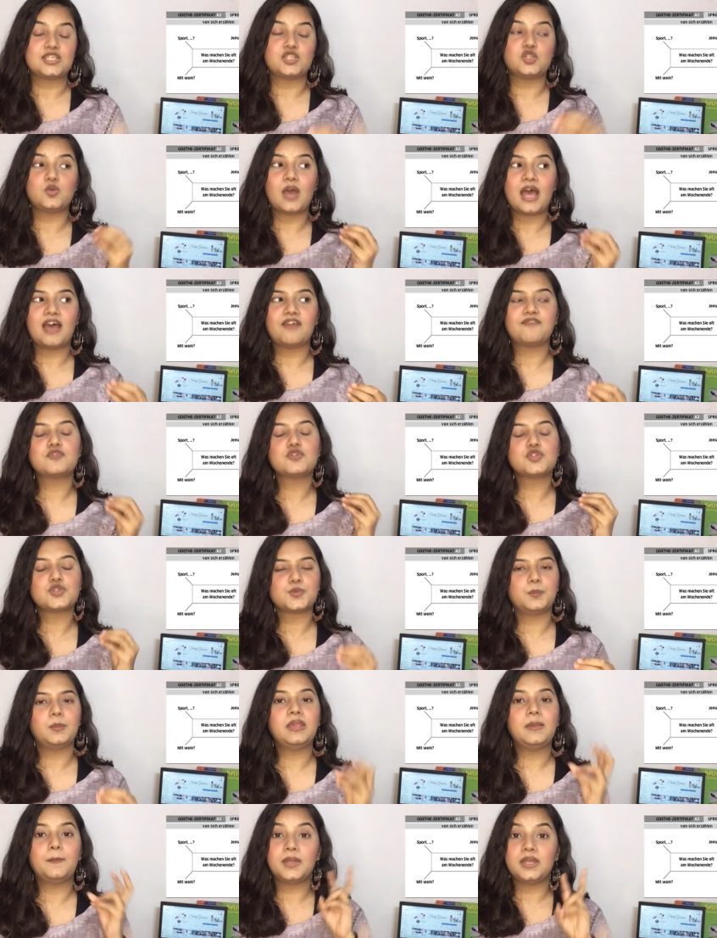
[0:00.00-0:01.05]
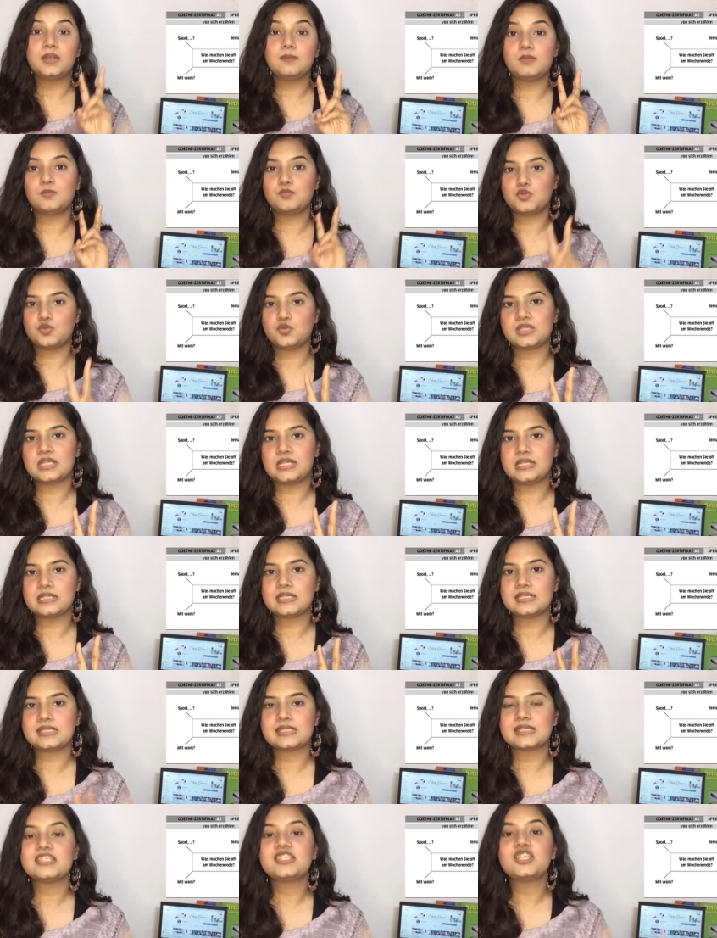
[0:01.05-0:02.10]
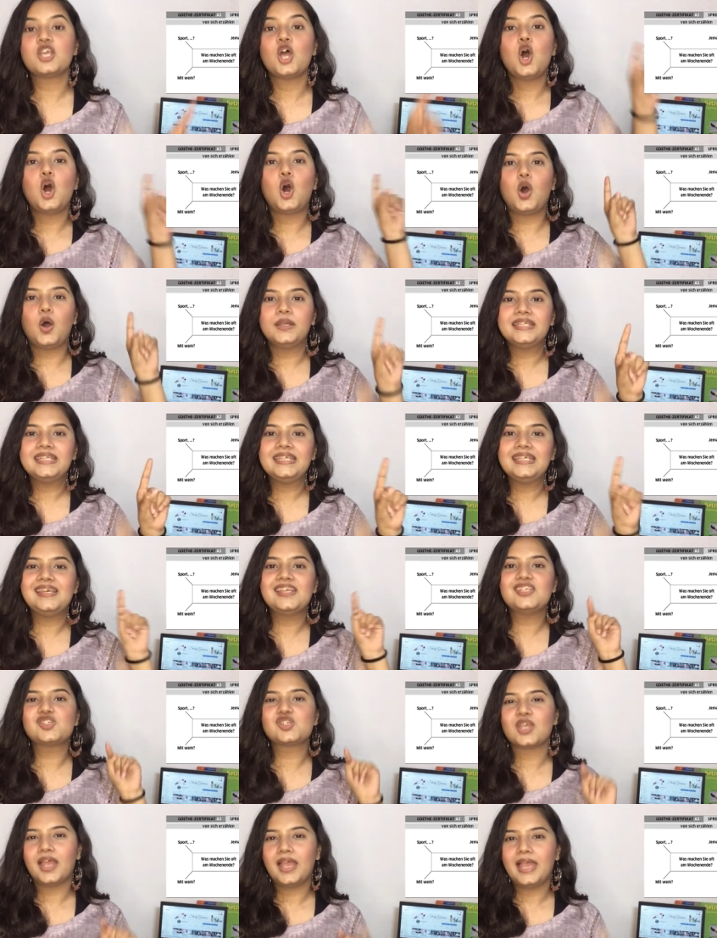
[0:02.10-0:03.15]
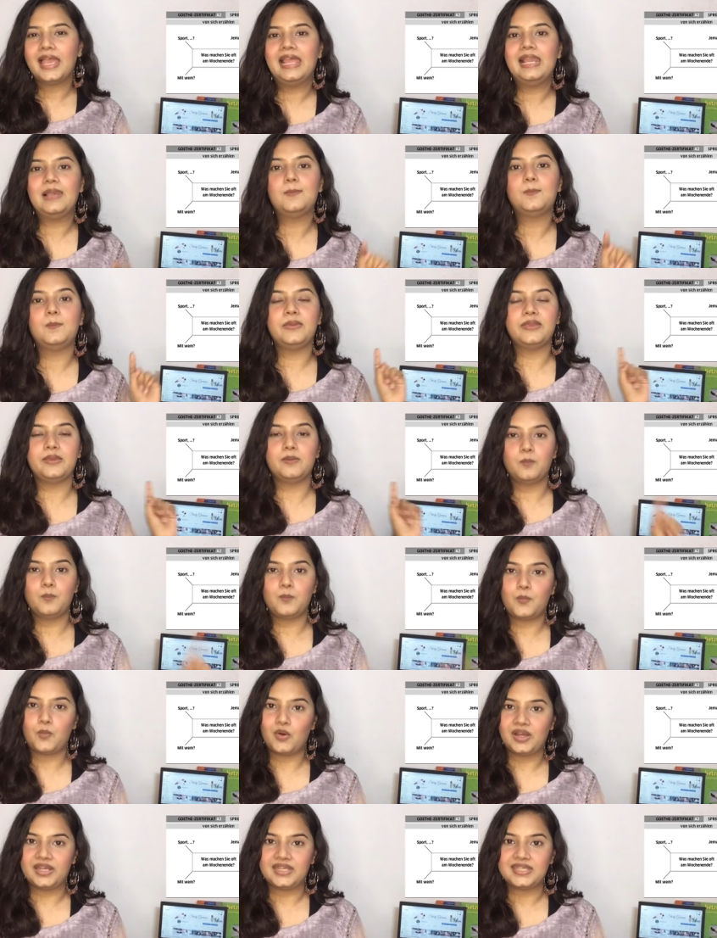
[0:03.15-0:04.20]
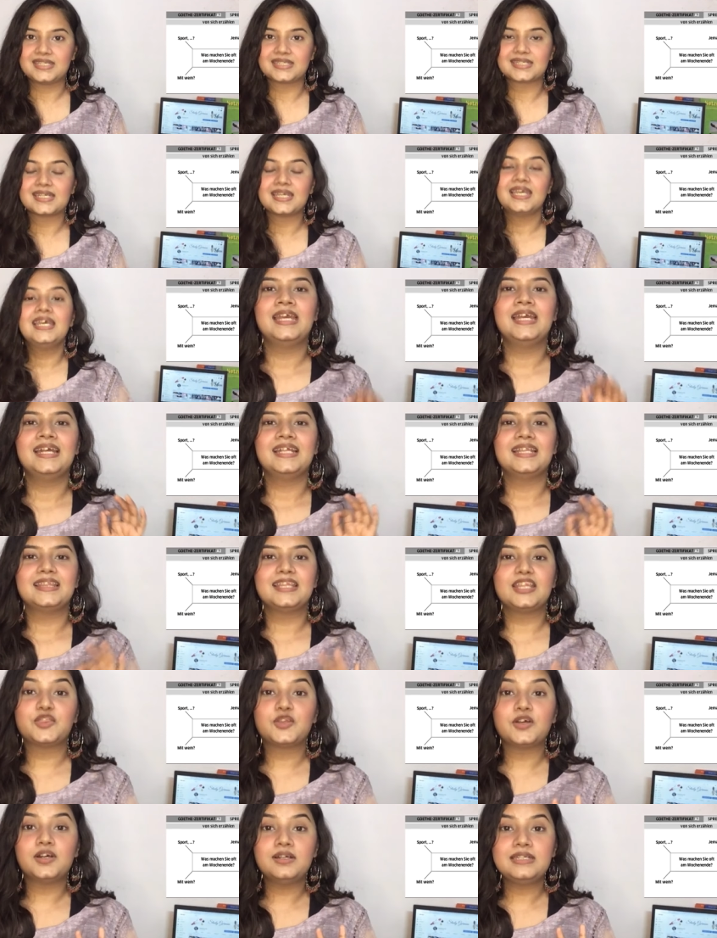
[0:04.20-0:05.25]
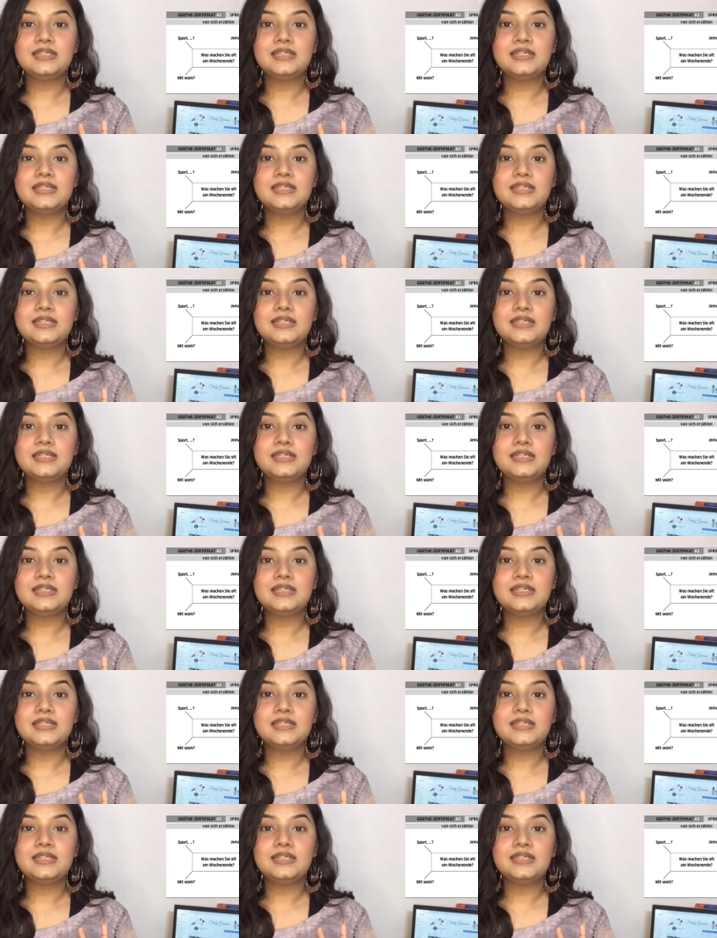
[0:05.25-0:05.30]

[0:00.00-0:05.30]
You have to speak minimum two sentences on each helping point. The third